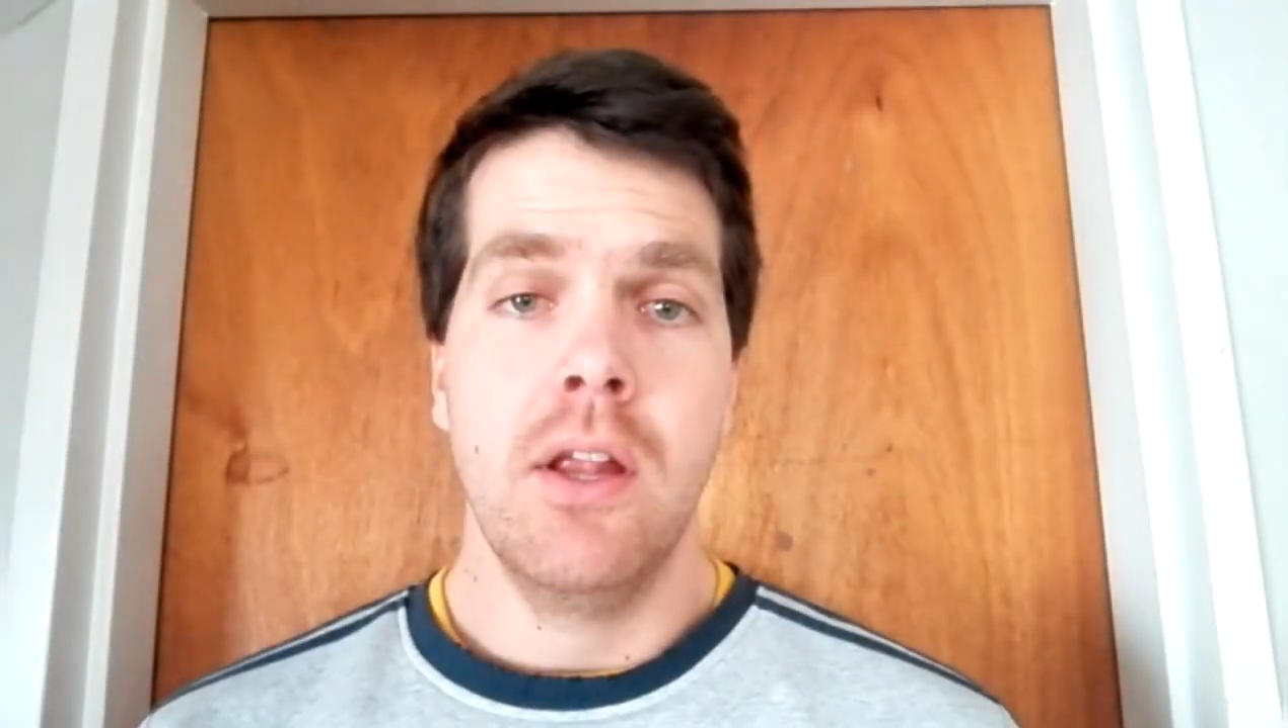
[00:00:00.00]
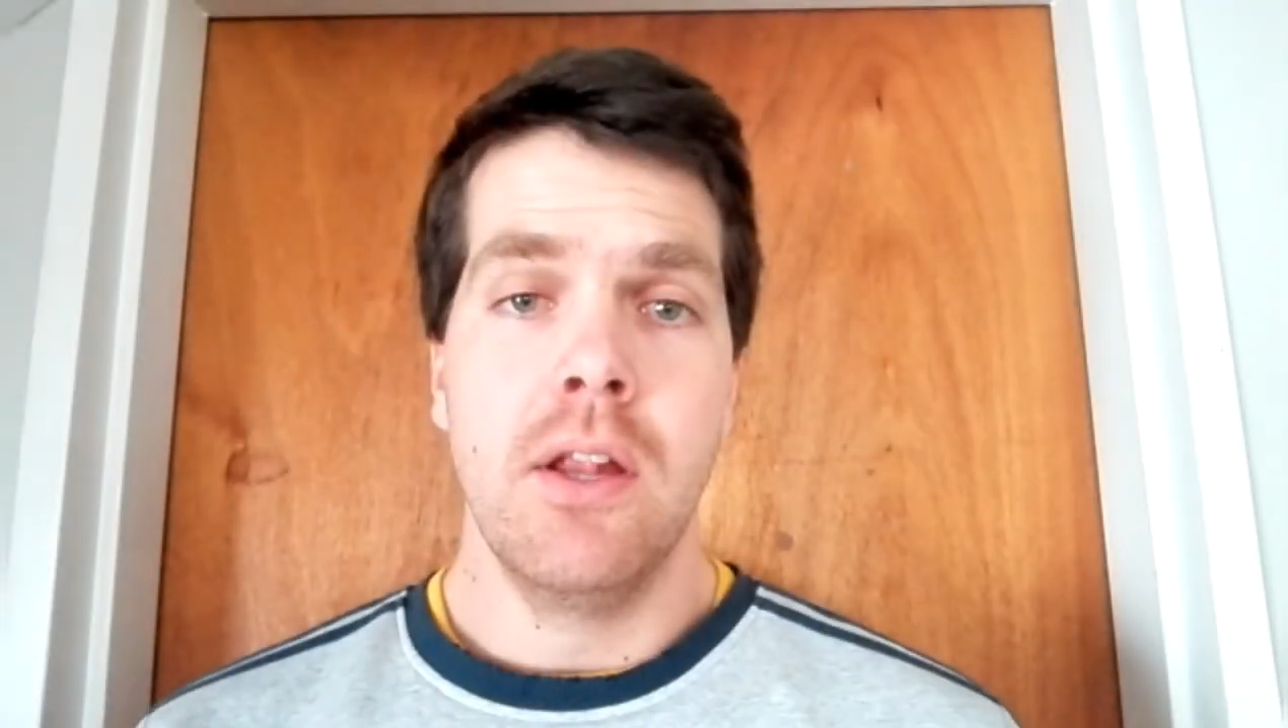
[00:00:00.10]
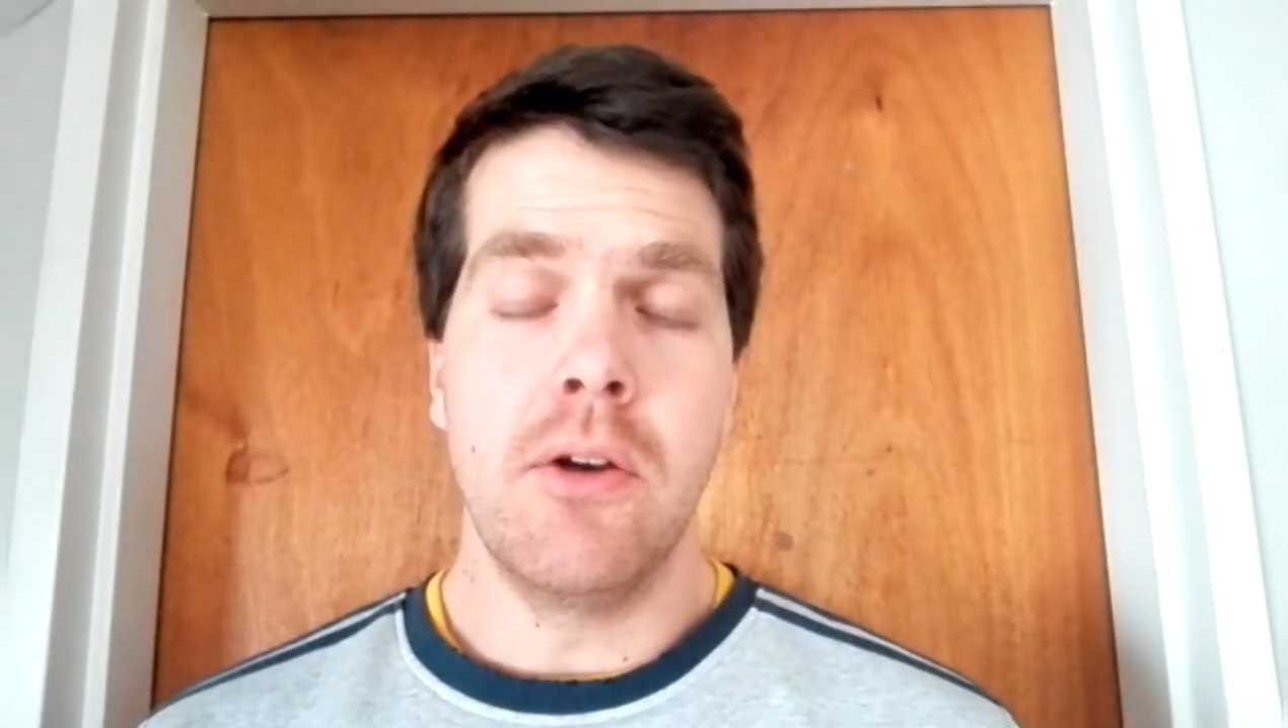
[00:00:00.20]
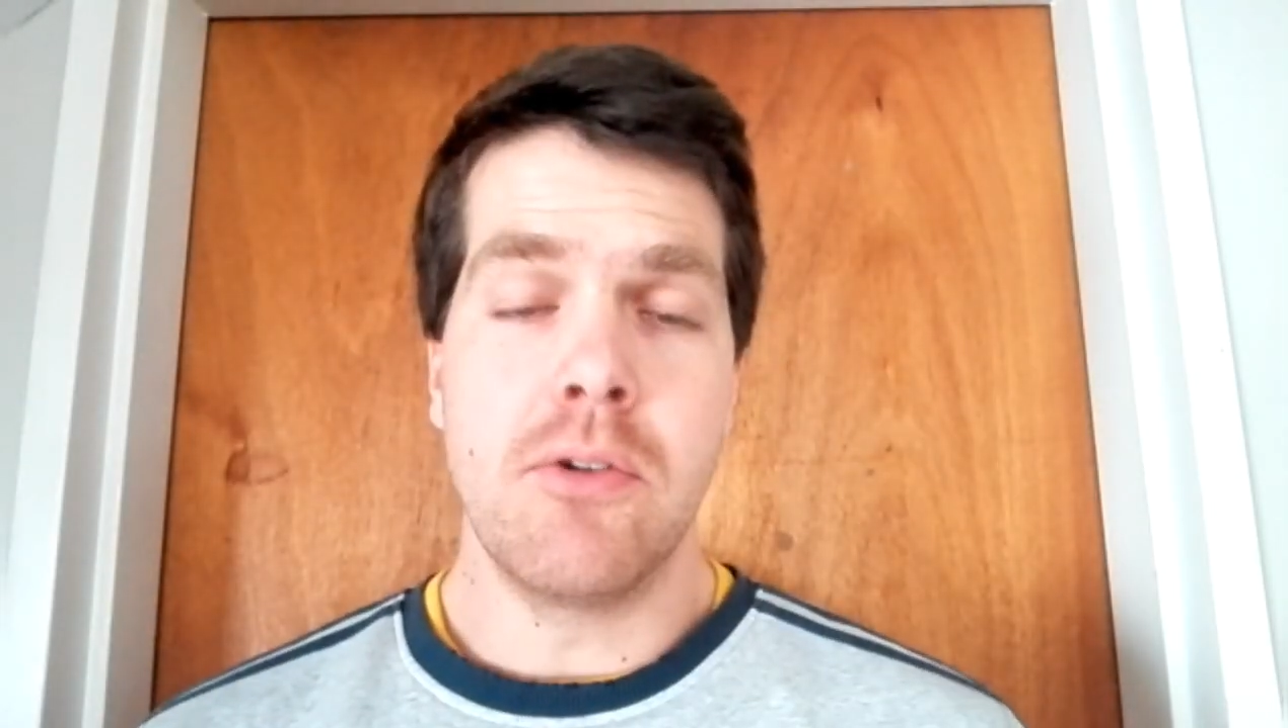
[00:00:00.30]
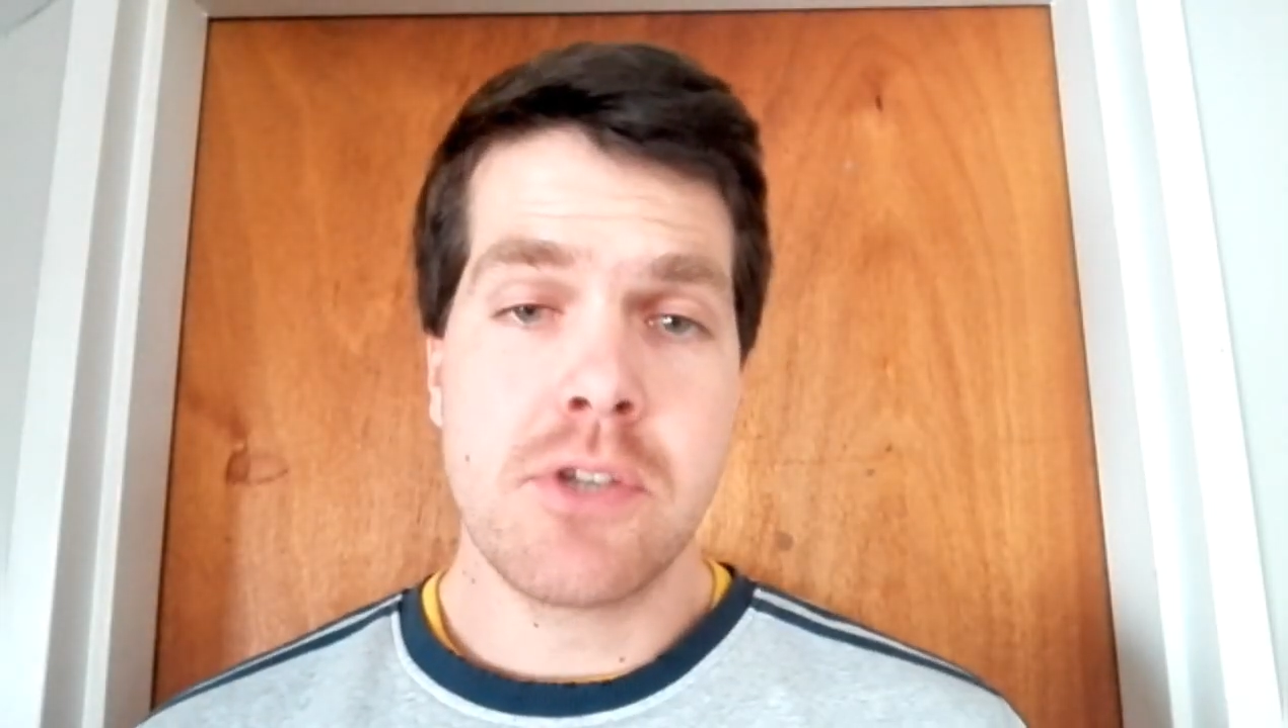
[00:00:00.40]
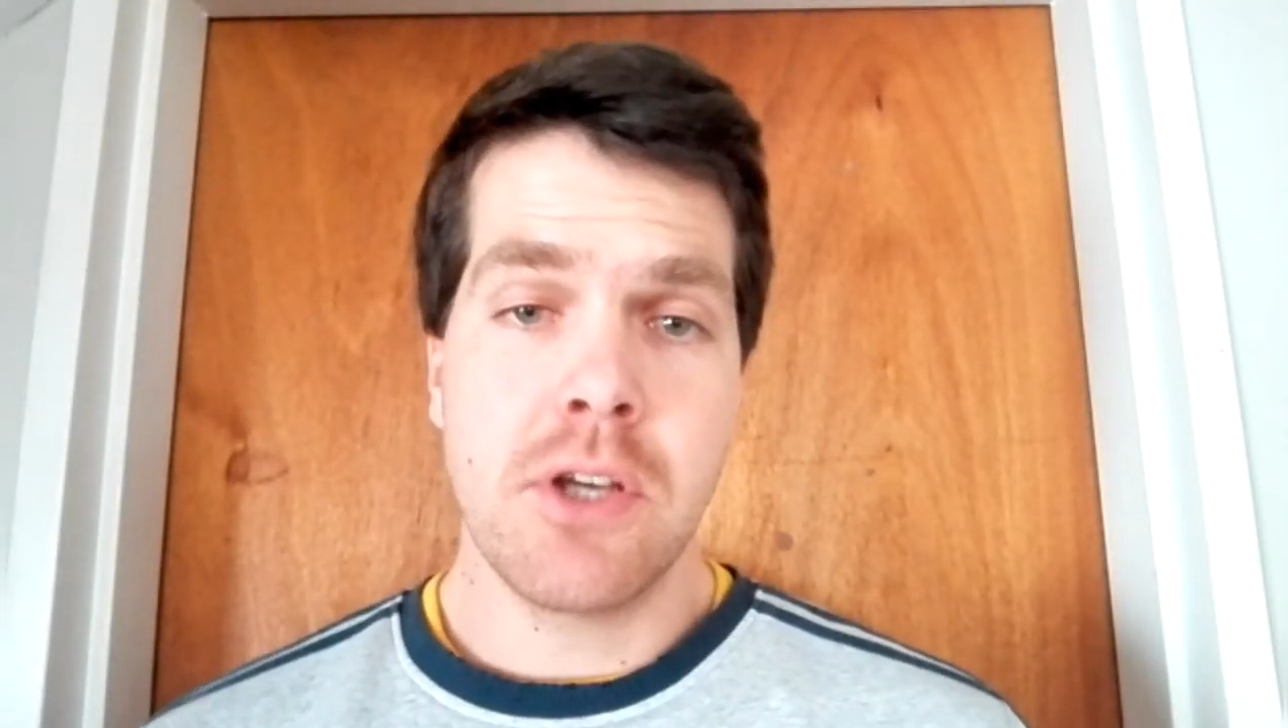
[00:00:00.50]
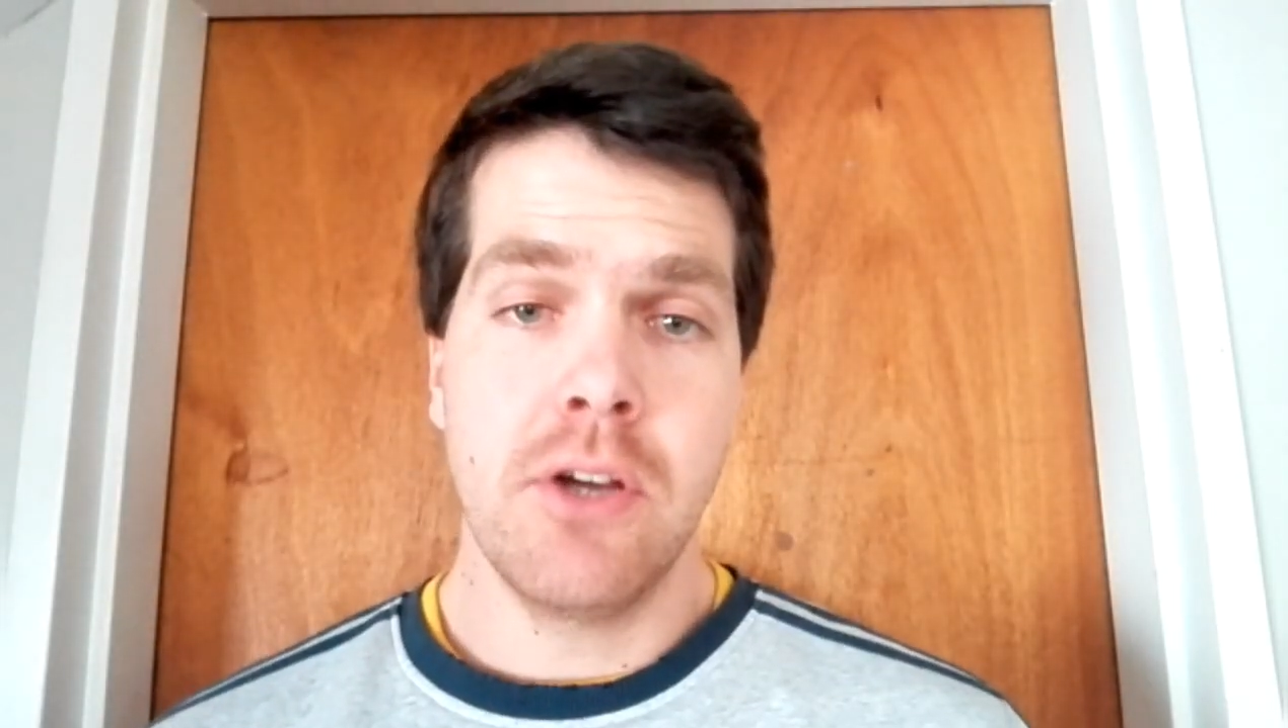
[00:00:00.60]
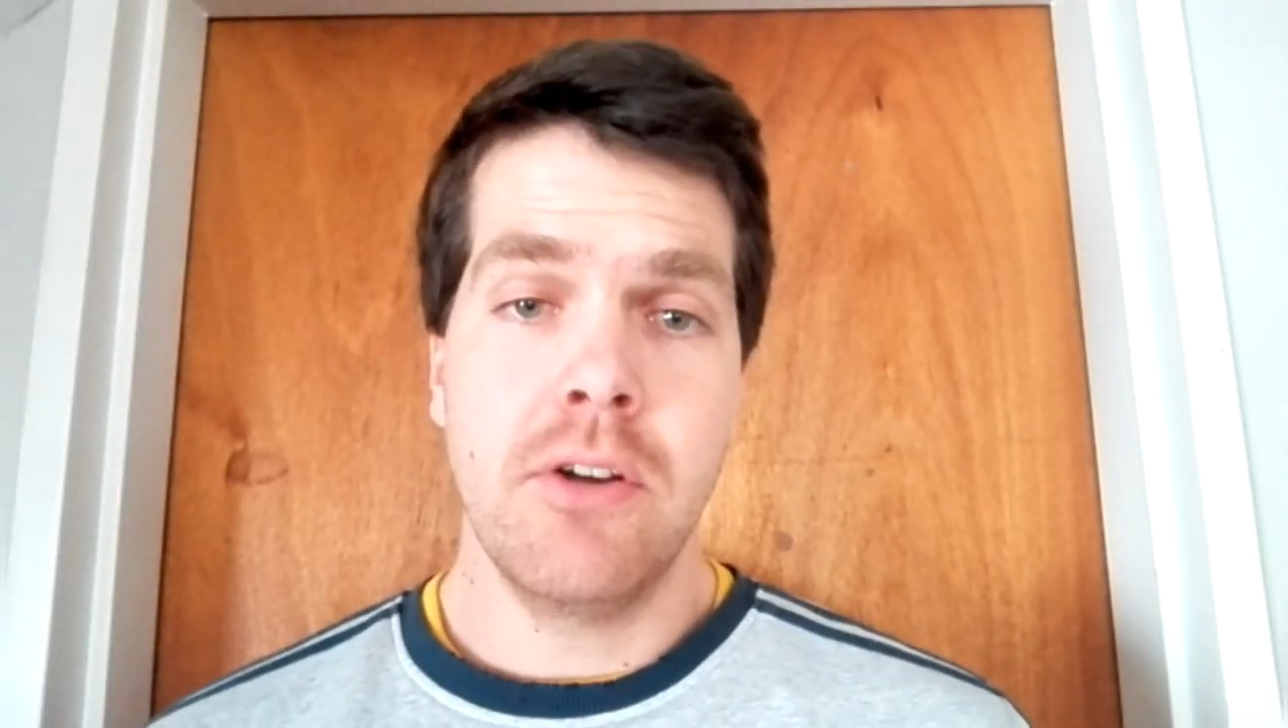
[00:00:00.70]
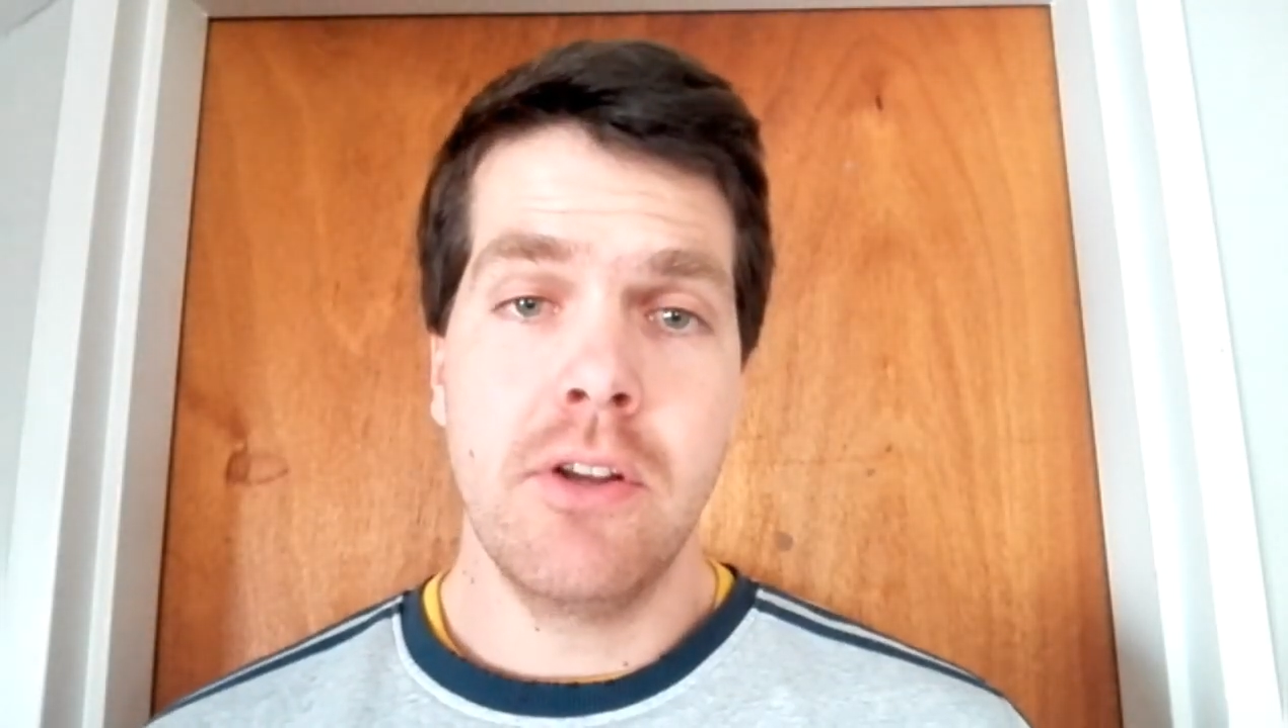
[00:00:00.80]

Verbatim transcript: They also